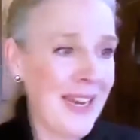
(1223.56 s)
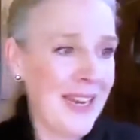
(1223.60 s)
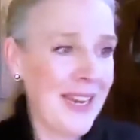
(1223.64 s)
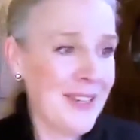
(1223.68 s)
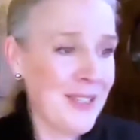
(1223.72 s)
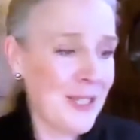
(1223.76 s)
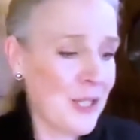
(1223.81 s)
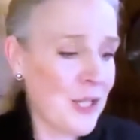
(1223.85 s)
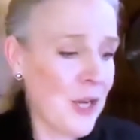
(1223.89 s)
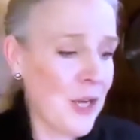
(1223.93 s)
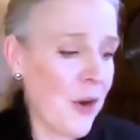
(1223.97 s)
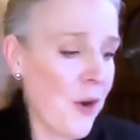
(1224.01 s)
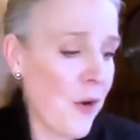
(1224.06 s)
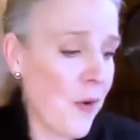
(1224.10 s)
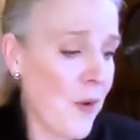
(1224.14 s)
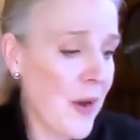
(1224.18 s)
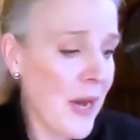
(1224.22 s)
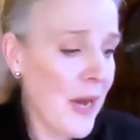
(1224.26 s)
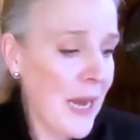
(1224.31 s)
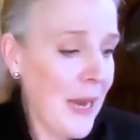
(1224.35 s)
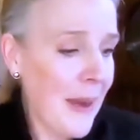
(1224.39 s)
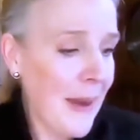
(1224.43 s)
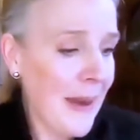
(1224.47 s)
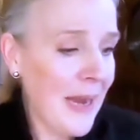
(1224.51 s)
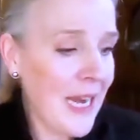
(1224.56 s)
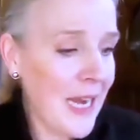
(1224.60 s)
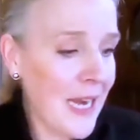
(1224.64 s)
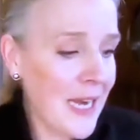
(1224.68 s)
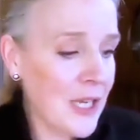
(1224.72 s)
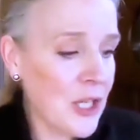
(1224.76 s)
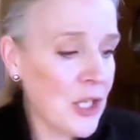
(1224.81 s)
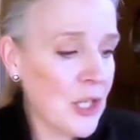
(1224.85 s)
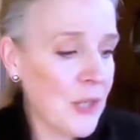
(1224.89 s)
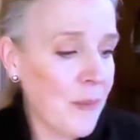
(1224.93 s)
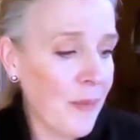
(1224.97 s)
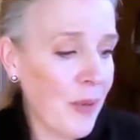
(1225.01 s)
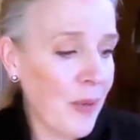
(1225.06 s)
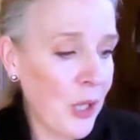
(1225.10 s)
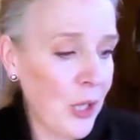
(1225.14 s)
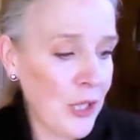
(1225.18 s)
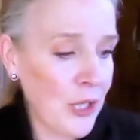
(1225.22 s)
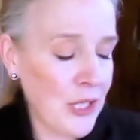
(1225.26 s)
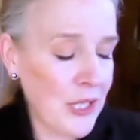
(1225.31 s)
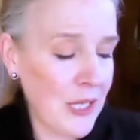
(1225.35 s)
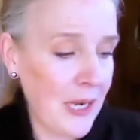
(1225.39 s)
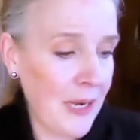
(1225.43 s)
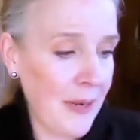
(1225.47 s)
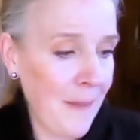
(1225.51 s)
So each
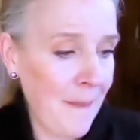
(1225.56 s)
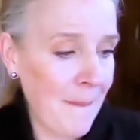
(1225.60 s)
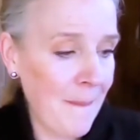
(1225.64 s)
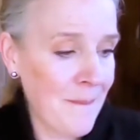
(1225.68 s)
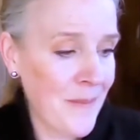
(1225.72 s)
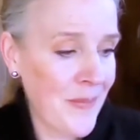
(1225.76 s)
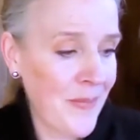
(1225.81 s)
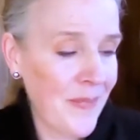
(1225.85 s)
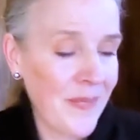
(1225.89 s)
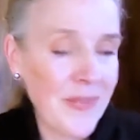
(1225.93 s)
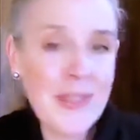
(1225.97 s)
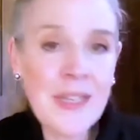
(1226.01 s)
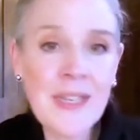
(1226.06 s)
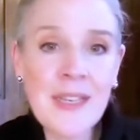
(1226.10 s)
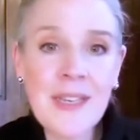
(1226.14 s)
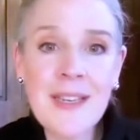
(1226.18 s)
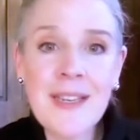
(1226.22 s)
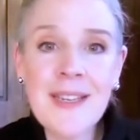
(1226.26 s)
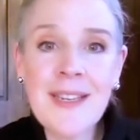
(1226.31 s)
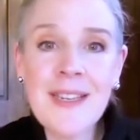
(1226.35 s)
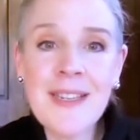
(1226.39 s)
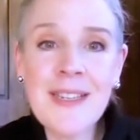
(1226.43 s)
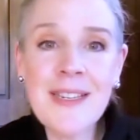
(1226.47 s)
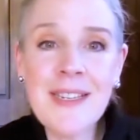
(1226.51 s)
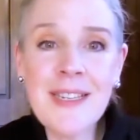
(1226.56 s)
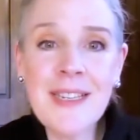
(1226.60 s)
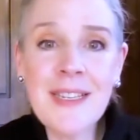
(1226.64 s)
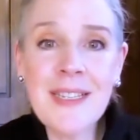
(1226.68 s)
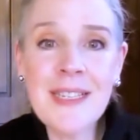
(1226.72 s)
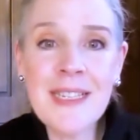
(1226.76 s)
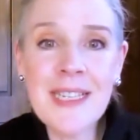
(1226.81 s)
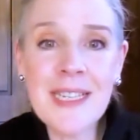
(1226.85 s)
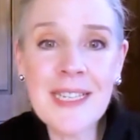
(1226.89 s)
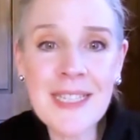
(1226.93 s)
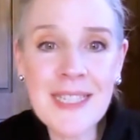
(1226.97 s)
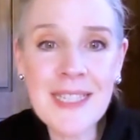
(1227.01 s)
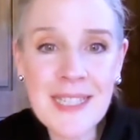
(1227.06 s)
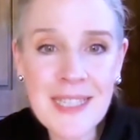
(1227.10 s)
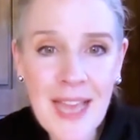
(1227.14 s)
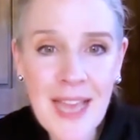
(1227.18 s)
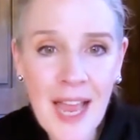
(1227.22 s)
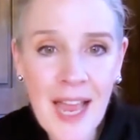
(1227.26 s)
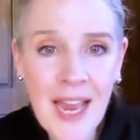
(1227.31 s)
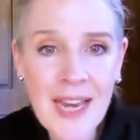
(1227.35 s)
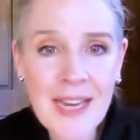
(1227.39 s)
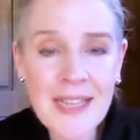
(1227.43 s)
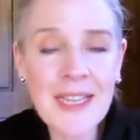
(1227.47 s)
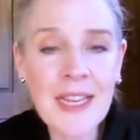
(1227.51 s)
person
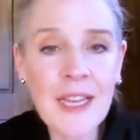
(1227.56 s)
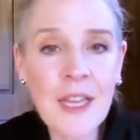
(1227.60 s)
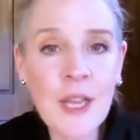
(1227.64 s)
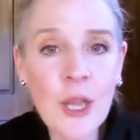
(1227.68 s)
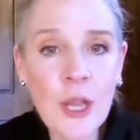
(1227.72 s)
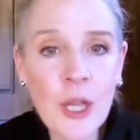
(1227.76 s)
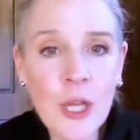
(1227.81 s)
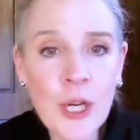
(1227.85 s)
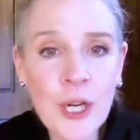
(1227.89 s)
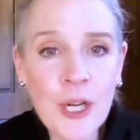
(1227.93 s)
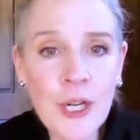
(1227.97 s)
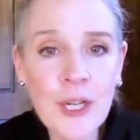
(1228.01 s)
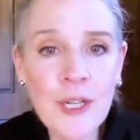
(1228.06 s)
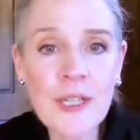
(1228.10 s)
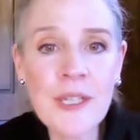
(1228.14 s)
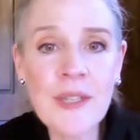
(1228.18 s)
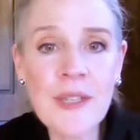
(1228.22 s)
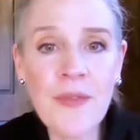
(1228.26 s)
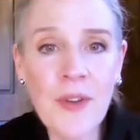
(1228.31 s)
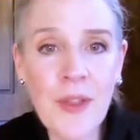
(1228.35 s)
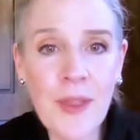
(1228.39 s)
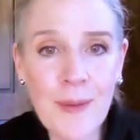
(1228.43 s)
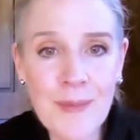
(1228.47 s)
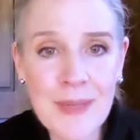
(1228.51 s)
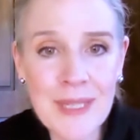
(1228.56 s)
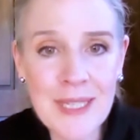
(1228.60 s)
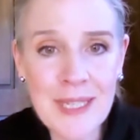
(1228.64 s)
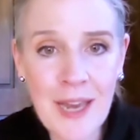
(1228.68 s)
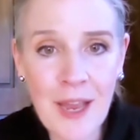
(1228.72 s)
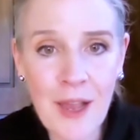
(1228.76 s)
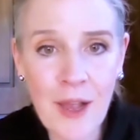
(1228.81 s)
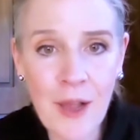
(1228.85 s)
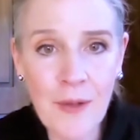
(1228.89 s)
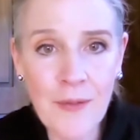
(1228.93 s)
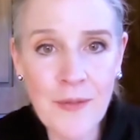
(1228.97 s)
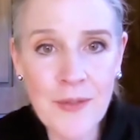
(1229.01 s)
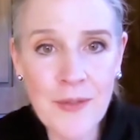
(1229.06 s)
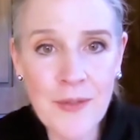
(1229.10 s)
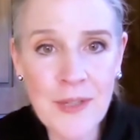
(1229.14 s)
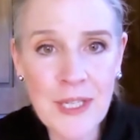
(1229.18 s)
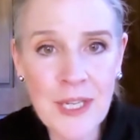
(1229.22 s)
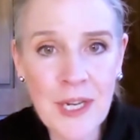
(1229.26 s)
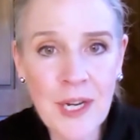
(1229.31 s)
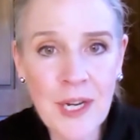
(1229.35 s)
decides and learns for themselves